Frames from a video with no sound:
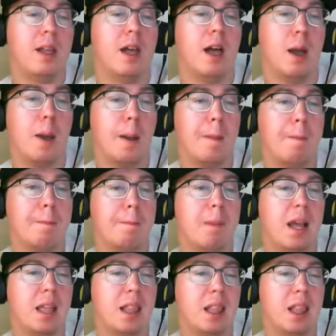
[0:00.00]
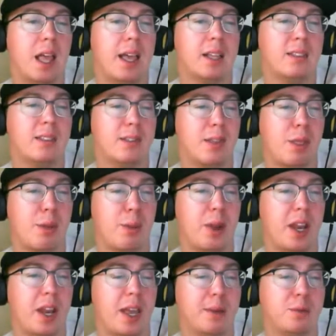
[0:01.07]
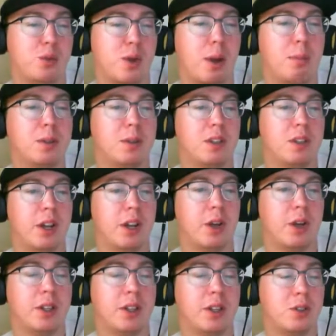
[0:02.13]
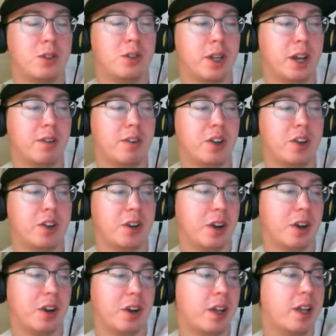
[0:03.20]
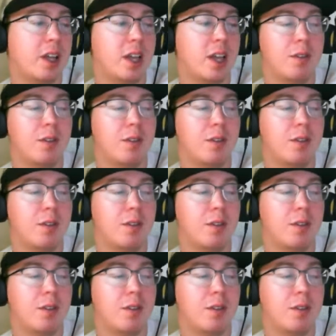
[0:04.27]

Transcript: My last 3 names: Robinson Cano gets Yordan Ventura.